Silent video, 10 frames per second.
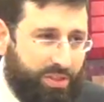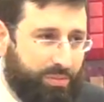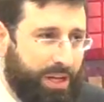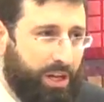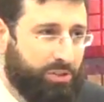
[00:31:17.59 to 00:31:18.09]

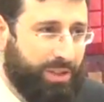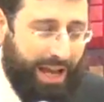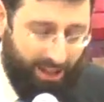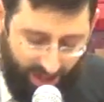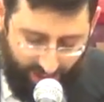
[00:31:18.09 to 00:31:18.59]
three hundred
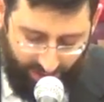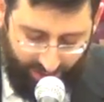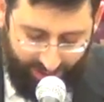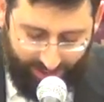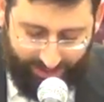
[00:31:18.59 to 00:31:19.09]

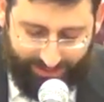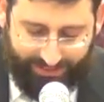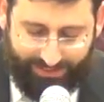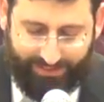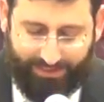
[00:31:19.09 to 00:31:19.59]

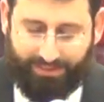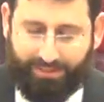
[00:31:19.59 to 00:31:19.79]
halachos